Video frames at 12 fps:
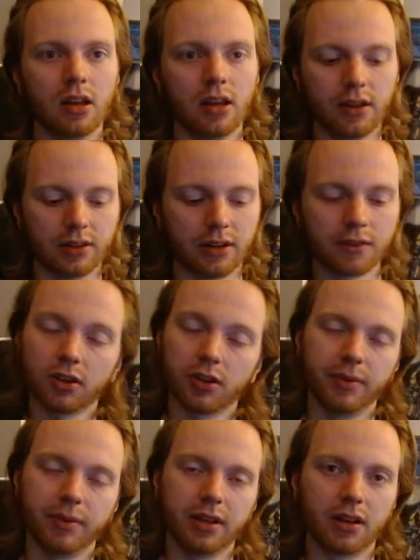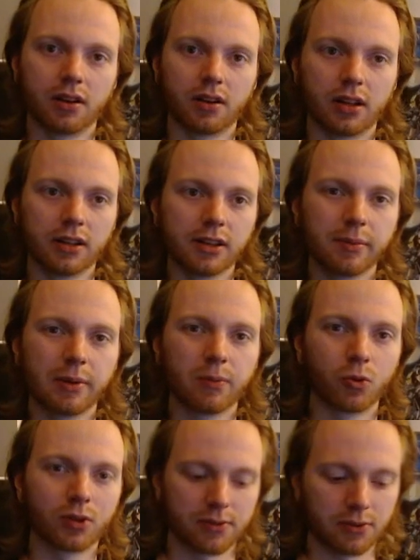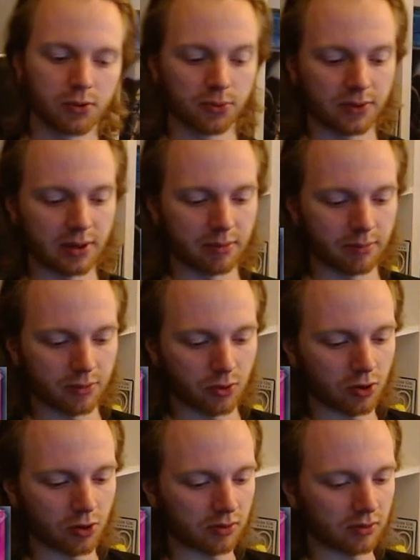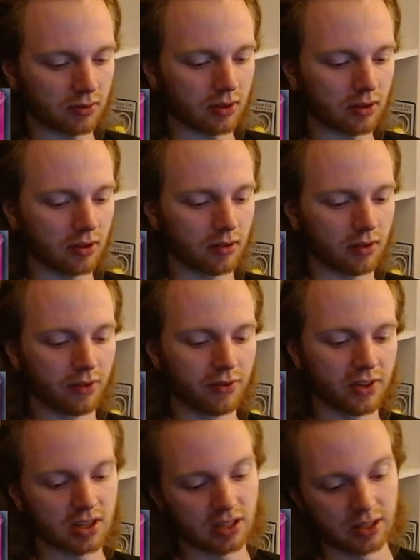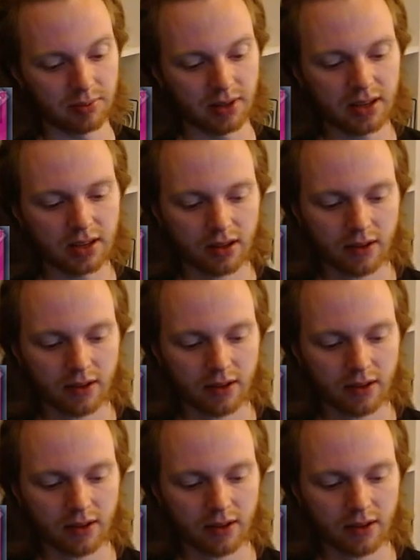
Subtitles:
then it's going to be a little bit more difficult for them to start efficiently playing.